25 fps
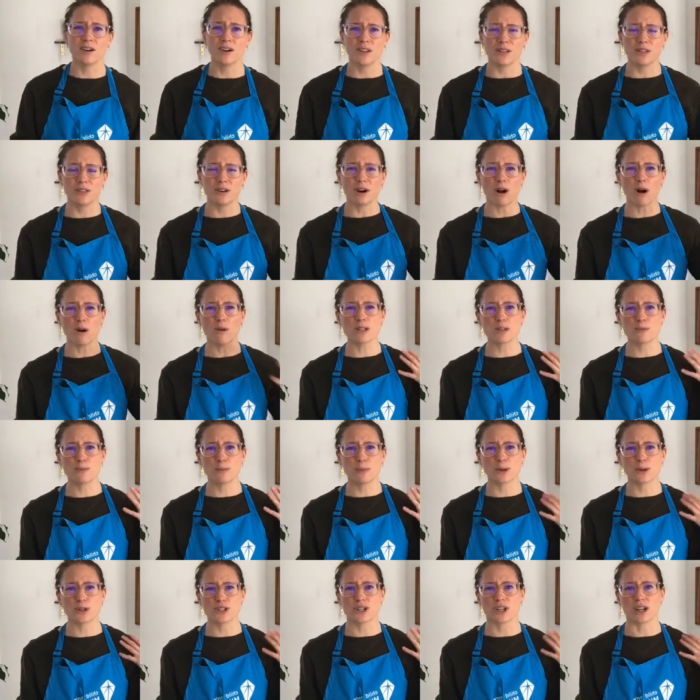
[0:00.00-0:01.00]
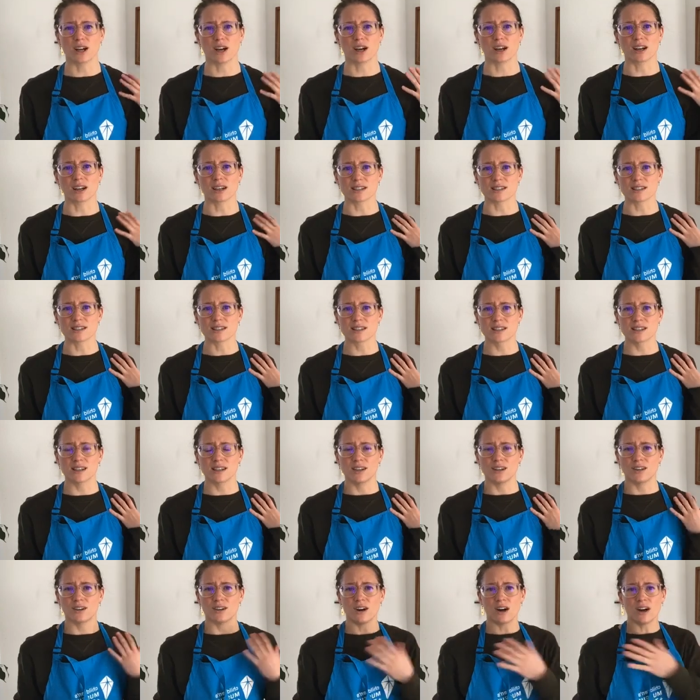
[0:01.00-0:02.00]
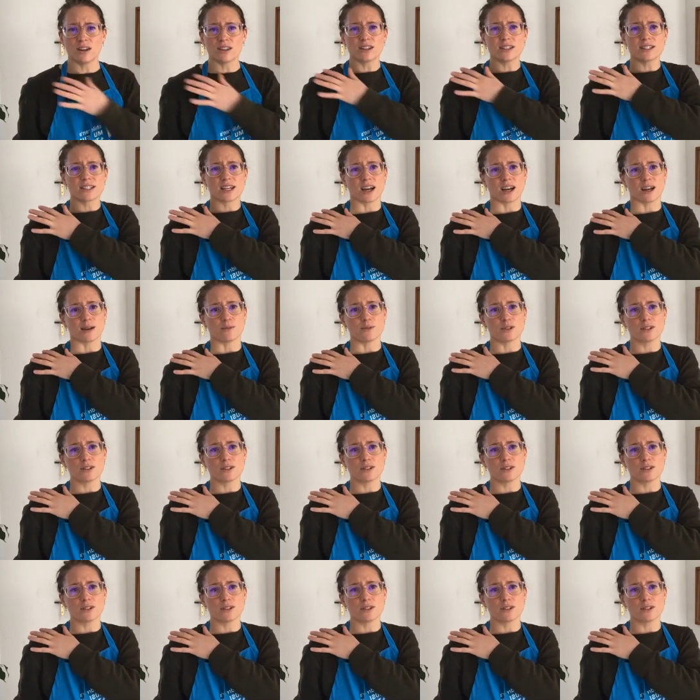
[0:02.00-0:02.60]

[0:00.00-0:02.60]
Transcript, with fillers: they're always pushing on us, all the time,